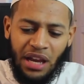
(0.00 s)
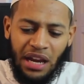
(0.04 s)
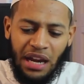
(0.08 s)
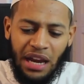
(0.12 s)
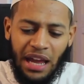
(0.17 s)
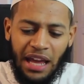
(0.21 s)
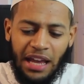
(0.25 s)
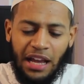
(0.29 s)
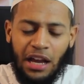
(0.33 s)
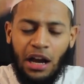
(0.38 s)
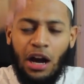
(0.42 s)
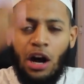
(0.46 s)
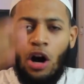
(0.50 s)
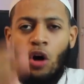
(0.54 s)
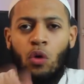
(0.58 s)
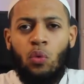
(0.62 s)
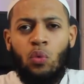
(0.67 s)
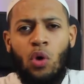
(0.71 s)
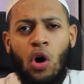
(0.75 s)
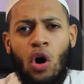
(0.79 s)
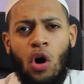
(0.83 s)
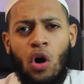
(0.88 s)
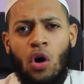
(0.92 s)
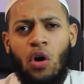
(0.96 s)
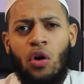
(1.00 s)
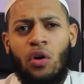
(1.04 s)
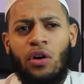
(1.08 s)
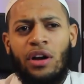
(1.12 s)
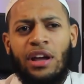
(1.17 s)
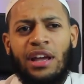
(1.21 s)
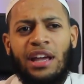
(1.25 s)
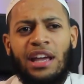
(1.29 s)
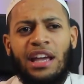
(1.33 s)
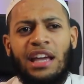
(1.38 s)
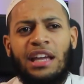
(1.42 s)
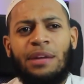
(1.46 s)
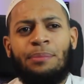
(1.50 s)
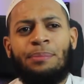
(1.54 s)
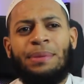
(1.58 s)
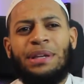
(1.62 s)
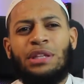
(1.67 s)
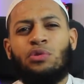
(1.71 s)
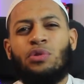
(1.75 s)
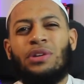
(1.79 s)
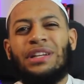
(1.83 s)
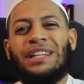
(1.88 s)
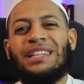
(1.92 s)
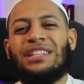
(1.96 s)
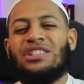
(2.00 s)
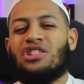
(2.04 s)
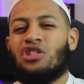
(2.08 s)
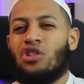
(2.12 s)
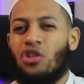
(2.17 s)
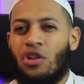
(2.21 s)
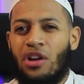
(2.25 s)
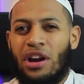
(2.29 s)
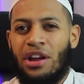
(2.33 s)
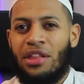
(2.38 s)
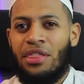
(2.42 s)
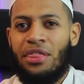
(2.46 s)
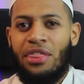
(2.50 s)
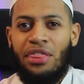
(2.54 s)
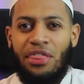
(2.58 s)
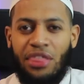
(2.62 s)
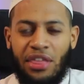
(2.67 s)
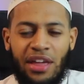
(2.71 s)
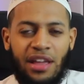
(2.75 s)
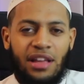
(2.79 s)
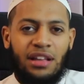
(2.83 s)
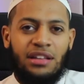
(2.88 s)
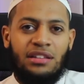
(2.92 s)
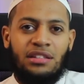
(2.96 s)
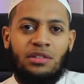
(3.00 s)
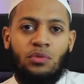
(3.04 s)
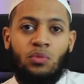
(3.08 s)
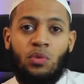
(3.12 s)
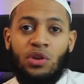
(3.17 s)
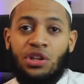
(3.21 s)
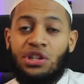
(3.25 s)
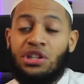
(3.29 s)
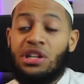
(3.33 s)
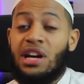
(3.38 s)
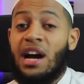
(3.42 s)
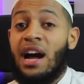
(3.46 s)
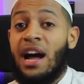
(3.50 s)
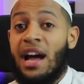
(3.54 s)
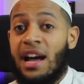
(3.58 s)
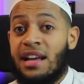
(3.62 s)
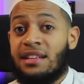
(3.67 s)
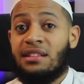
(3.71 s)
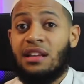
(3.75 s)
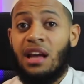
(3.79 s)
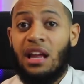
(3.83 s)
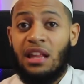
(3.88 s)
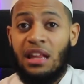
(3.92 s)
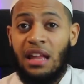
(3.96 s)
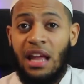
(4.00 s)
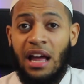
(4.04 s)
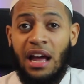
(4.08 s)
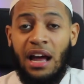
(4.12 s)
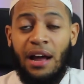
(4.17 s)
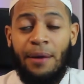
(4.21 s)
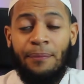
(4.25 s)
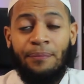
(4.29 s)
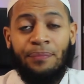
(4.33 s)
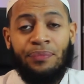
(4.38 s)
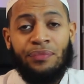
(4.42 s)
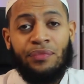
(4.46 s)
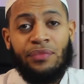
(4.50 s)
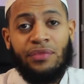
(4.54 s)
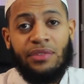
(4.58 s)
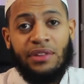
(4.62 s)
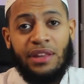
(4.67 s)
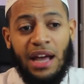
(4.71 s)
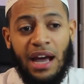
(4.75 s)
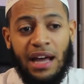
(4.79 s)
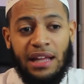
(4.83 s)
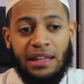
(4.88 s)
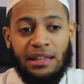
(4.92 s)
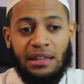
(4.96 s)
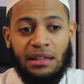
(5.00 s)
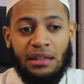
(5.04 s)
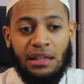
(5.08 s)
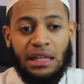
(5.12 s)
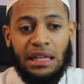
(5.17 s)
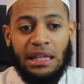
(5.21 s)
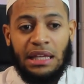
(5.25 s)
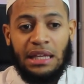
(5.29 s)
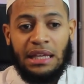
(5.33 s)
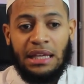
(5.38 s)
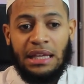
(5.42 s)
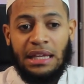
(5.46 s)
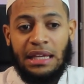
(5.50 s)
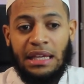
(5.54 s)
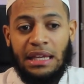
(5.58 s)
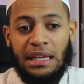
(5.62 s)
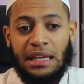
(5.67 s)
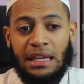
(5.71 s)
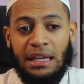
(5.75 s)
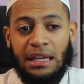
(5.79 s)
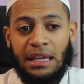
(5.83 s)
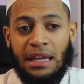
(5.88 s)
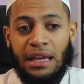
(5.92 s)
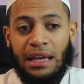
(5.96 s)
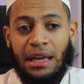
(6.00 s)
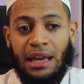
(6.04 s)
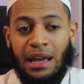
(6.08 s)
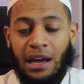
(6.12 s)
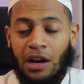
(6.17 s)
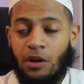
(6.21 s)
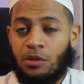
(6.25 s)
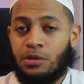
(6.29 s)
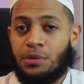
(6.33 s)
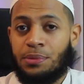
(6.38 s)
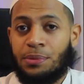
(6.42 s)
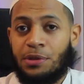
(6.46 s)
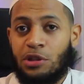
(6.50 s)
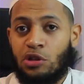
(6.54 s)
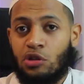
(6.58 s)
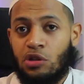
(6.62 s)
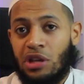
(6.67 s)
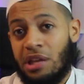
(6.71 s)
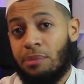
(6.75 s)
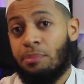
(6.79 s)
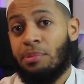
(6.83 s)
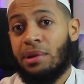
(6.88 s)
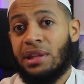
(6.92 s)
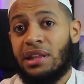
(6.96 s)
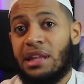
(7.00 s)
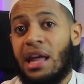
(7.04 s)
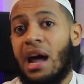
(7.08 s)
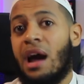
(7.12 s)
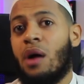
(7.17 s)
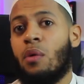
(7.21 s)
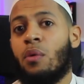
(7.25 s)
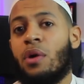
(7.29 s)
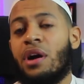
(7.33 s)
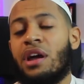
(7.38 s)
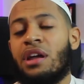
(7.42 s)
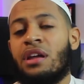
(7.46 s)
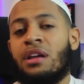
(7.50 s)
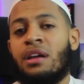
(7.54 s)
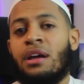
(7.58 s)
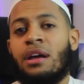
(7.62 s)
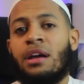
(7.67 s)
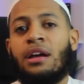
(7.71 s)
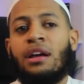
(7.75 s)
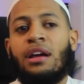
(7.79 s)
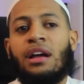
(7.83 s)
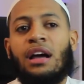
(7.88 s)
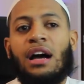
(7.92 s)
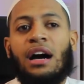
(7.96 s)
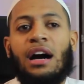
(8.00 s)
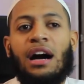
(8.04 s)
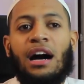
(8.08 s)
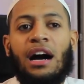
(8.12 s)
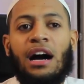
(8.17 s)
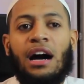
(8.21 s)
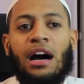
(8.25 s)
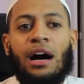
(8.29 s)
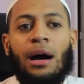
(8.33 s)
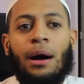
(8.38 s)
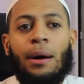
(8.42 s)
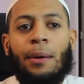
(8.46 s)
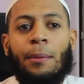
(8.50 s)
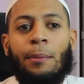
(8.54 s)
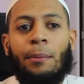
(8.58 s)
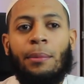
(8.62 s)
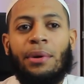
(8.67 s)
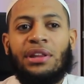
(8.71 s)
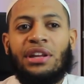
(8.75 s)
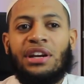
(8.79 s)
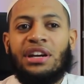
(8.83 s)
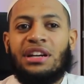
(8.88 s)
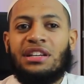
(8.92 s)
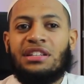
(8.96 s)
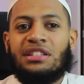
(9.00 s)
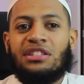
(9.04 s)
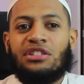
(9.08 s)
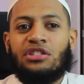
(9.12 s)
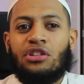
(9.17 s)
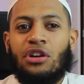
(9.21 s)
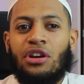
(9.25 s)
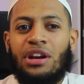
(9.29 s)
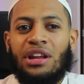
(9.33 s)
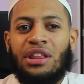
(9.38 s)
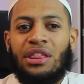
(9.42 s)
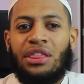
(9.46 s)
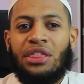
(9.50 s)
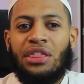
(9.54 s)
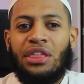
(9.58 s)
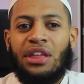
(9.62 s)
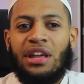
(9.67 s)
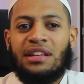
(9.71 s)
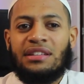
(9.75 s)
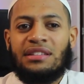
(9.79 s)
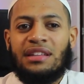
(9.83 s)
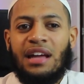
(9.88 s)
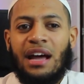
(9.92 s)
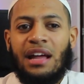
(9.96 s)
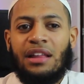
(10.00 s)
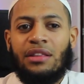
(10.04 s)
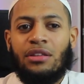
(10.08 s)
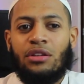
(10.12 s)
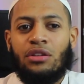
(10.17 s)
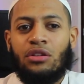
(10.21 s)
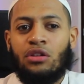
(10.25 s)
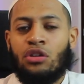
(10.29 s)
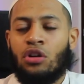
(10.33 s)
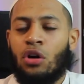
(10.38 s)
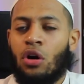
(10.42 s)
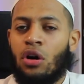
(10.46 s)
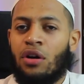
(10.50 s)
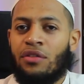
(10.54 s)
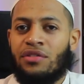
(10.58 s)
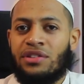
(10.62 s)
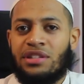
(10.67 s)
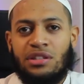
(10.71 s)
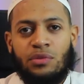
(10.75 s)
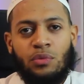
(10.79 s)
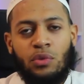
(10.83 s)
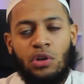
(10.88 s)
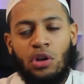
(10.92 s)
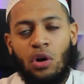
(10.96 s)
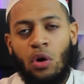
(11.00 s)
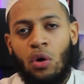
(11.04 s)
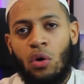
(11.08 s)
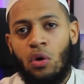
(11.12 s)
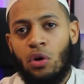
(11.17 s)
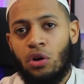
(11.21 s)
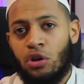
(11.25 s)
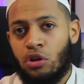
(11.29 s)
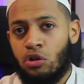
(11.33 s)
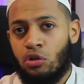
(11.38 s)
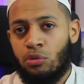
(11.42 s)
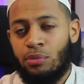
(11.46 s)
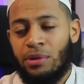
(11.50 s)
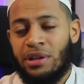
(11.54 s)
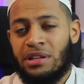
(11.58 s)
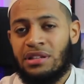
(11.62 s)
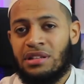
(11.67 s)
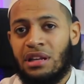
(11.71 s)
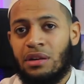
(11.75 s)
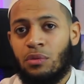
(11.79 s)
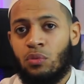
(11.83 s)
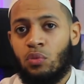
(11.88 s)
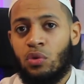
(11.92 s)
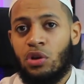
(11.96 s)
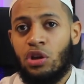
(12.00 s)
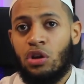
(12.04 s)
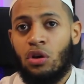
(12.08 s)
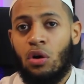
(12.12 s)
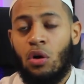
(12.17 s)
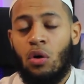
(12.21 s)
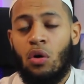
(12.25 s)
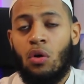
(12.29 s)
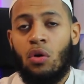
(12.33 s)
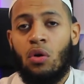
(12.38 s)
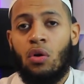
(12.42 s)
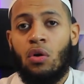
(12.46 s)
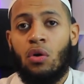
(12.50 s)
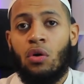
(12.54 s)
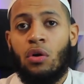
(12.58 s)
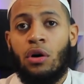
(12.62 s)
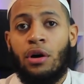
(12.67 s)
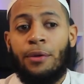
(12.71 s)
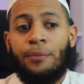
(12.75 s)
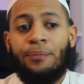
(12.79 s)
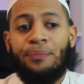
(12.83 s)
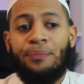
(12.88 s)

like a wall in between certain things, which I ask Allah that He helps me to keep it that way. But there is certain things that, obviously we all humans and we all